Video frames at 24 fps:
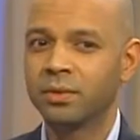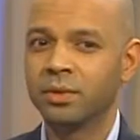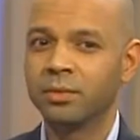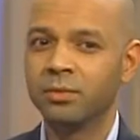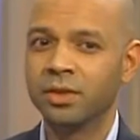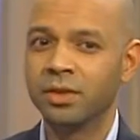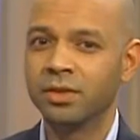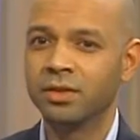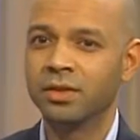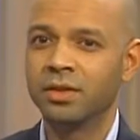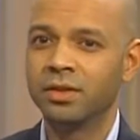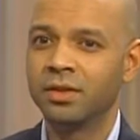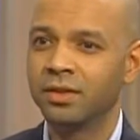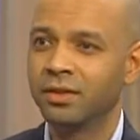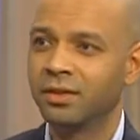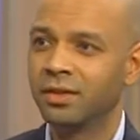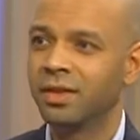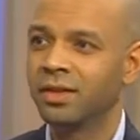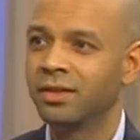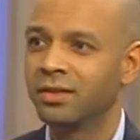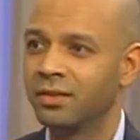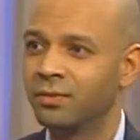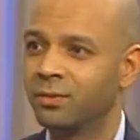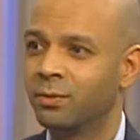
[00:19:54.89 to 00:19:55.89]
from the military in
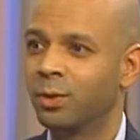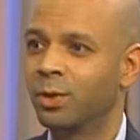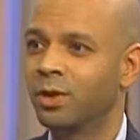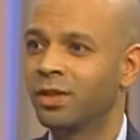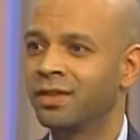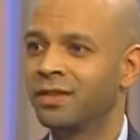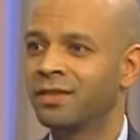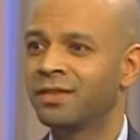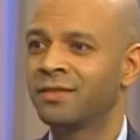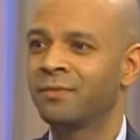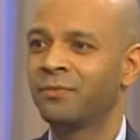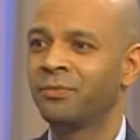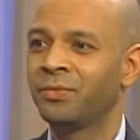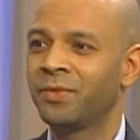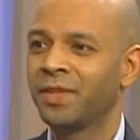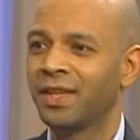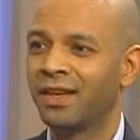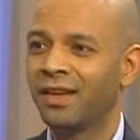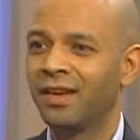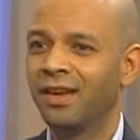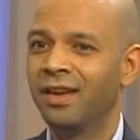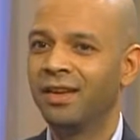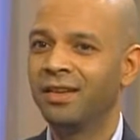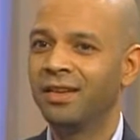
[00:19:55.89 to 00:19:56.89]
the 1940s.
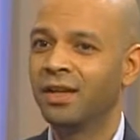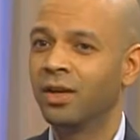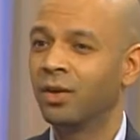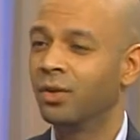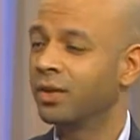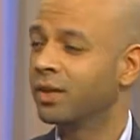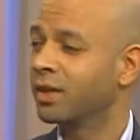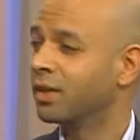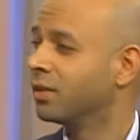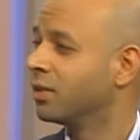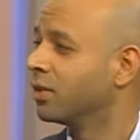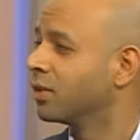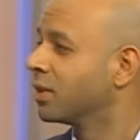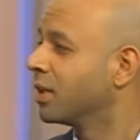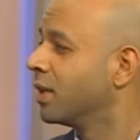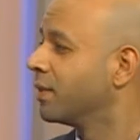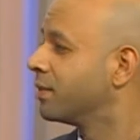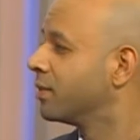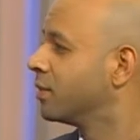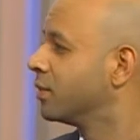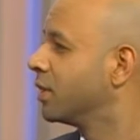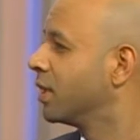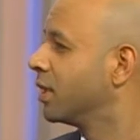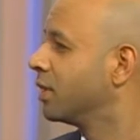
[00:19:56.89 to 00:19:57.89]
And now again, look left